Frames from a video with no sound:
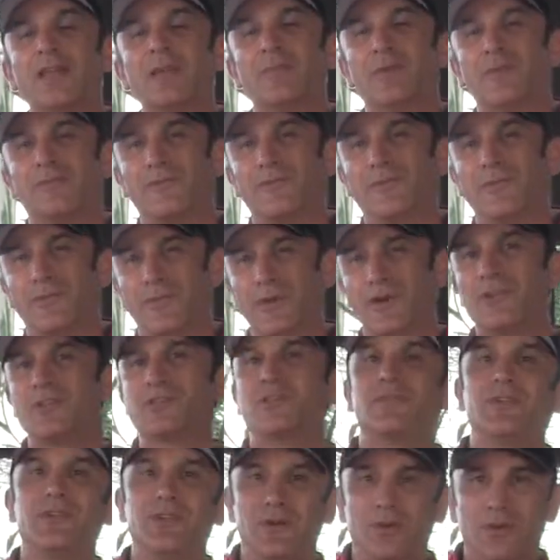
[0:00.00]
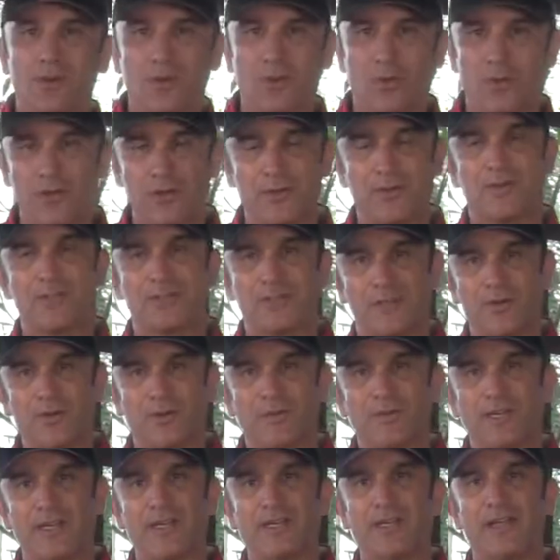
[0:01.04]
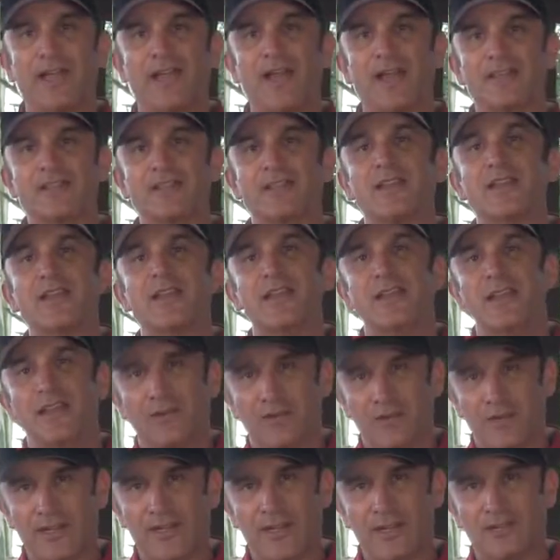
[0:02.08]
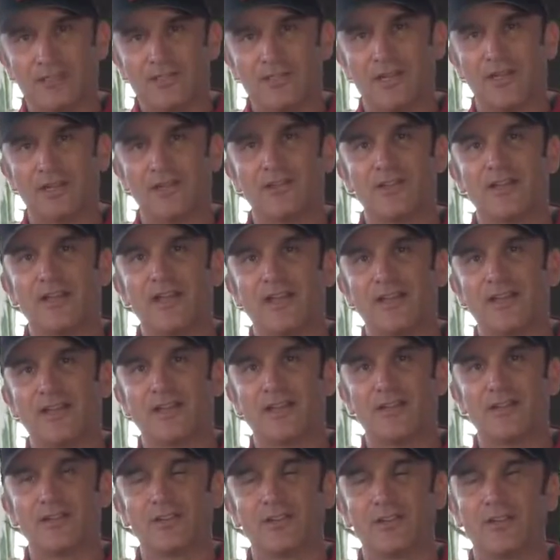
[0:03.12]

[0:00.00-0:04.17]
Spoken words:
But for those of you who are wondering, because I know I'm going to get asked, right now it's 199